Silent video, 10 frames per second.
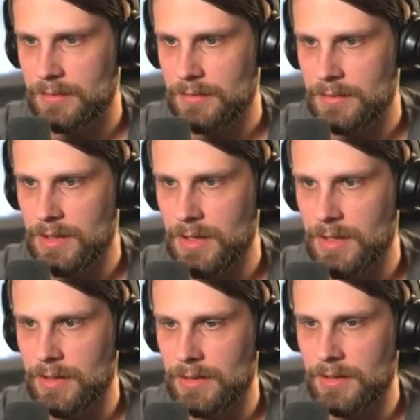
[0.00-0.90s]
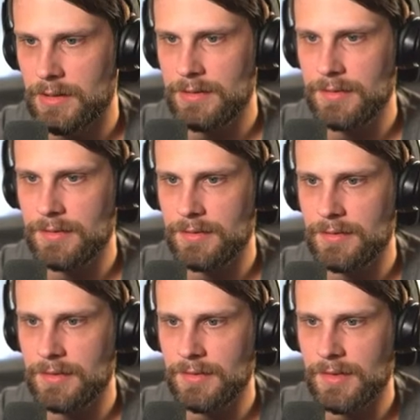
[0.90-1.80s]
Yeah, this
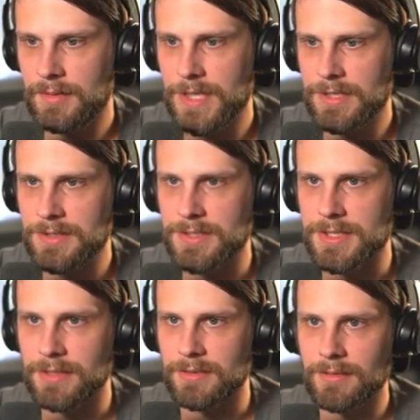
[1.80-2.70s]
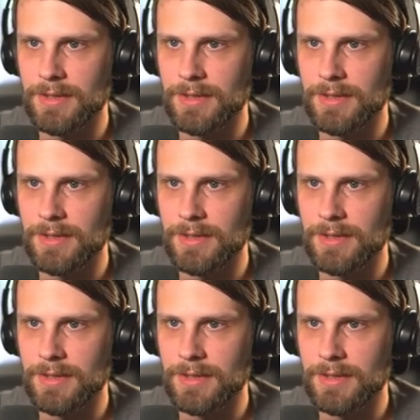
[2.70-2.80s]
is gonna be interesting.